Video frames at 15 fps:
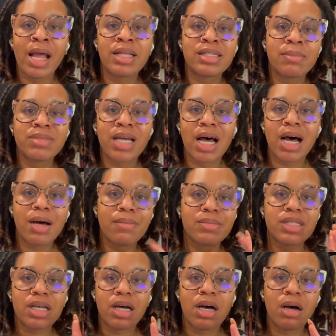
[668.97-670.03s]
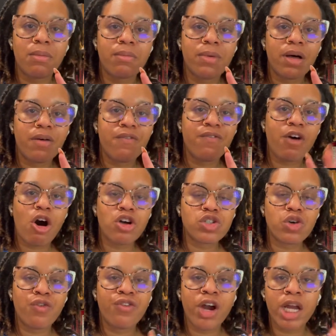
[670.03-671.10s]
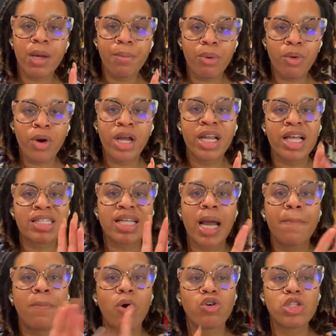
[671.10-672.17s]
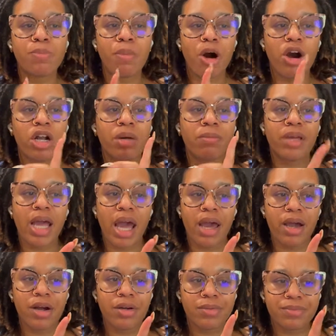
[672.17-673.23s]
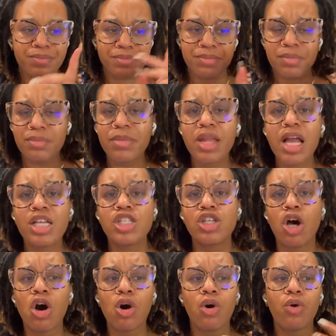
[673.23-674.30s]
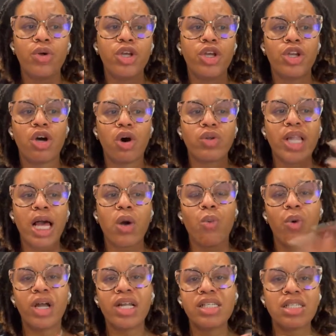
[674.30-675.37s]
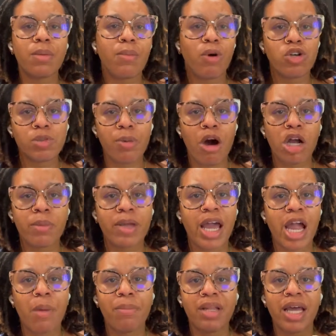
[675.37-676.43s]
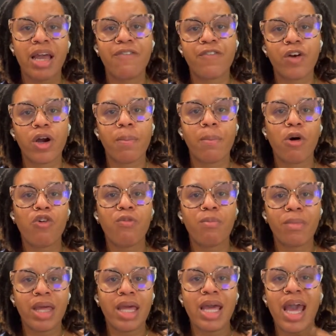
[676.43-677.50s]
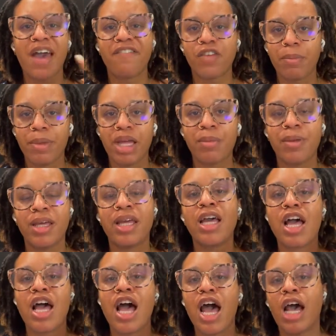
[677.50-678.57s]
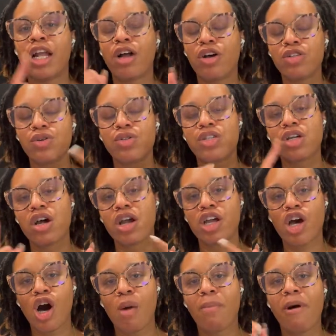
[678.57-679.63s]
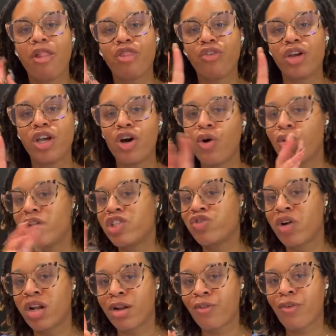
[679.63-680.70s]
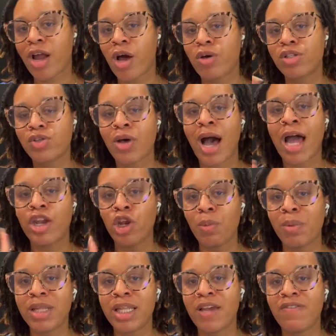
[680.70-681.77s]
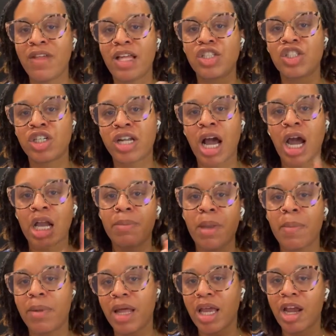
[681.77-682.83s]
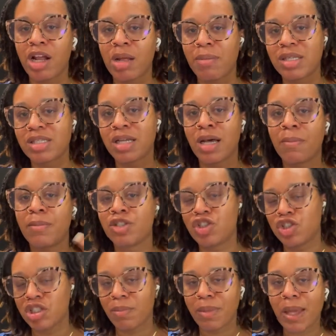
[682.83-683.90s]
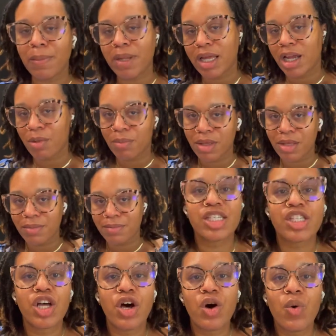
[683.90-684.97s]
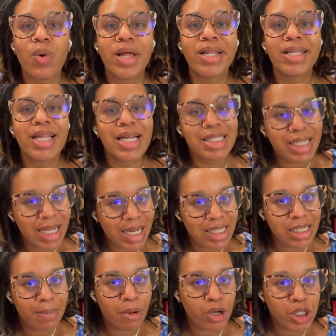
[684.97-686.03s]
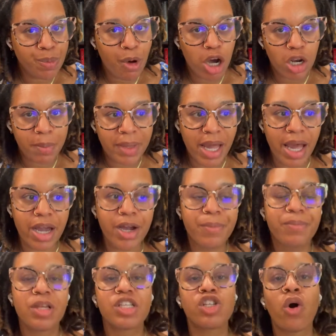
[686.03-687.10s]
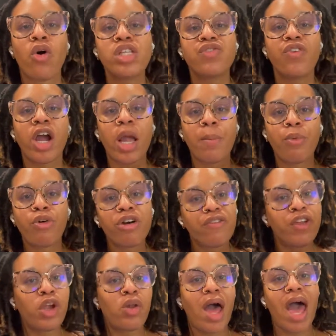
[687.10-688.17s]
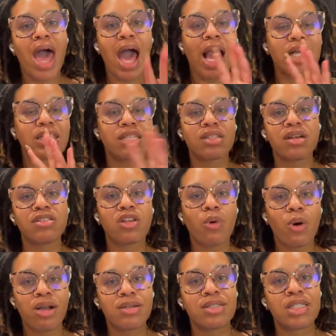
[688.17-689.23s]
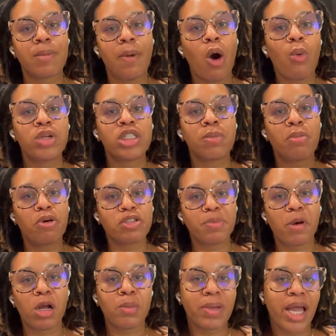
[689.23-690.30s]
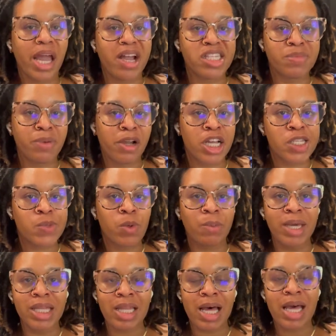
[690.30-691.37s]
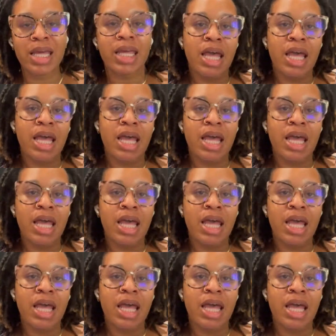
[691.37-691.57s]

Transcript: sometimes also very important, is like postpartum care. So, like what is the postpartum care plan for both me and for baby? And also, sorry, y'all, my 3-year-old is running around. So I do believe that you're not going to be able to hear them a ton, but you should be able to hear me. So let's get into postpartum care. So it's very important for you to ask a series of questions about what your postpartum care experience will be like,